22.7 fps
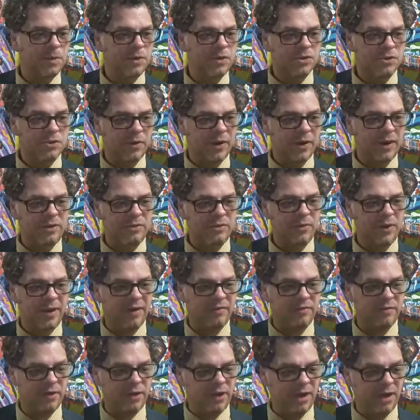So I do
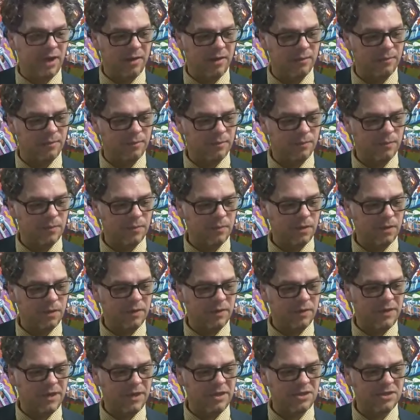have to get
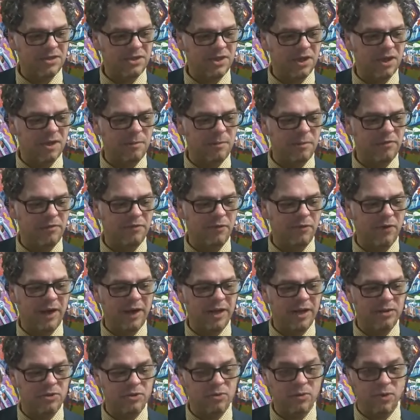things done before I
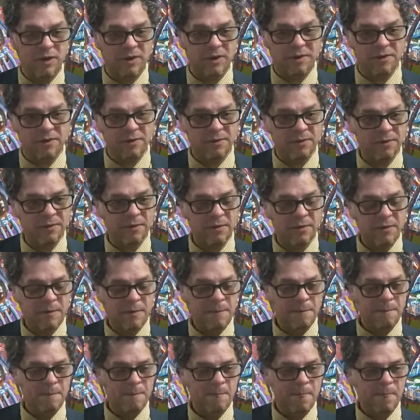could do other
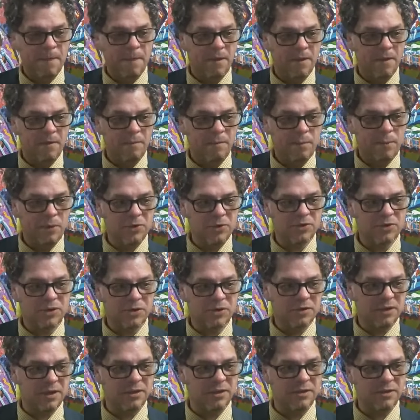
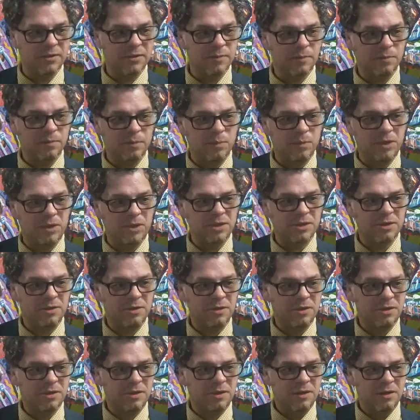personal things, which
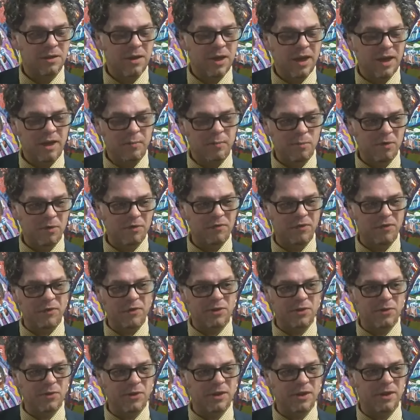I have more fun
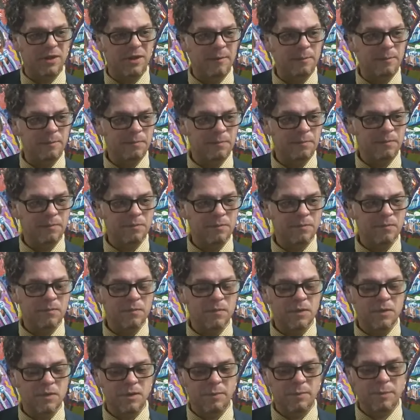doing the
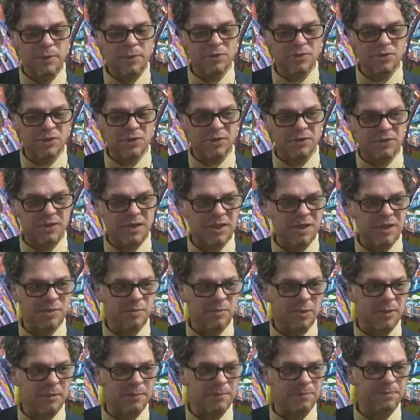personal things,
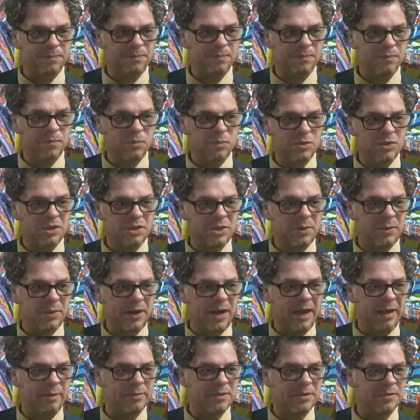but we'll see what
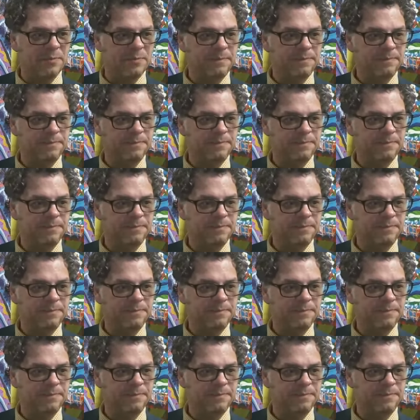happens.